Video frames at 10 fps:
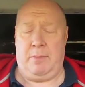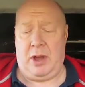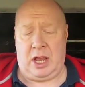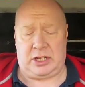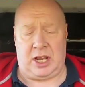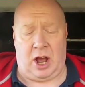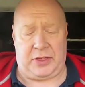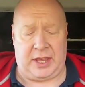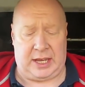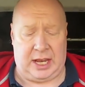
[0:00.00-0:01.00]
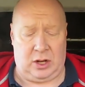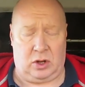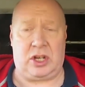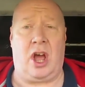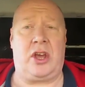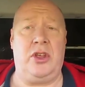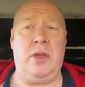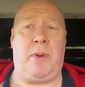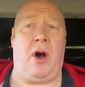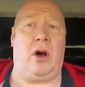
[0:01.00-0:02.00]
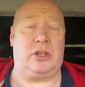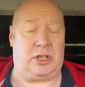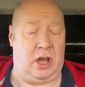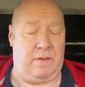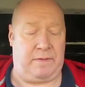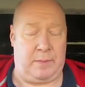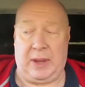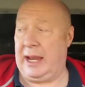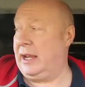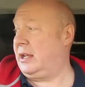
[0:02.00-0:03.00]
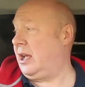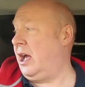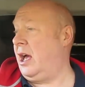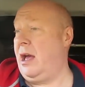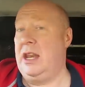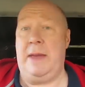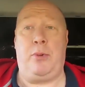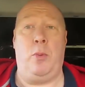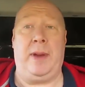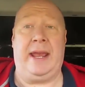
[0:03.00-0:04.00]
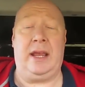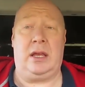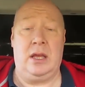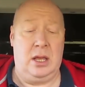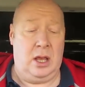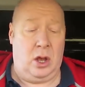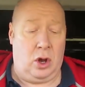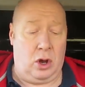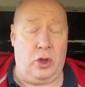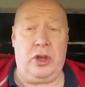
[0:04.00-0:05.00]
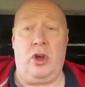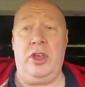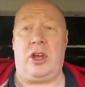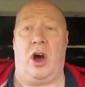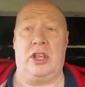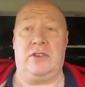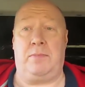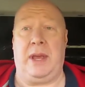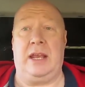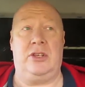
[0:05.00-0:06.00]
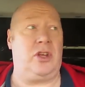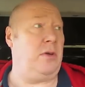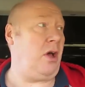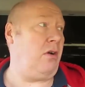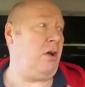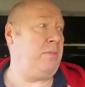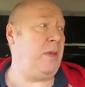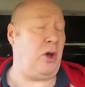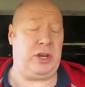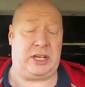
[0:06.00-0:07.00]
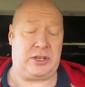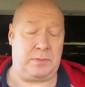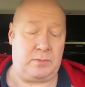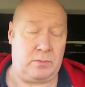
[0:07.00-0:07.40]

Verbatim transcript: Personally, I think it looks like another part of pink, uh, nipple pink, or other, other kinds of pinks are, are on the bodies.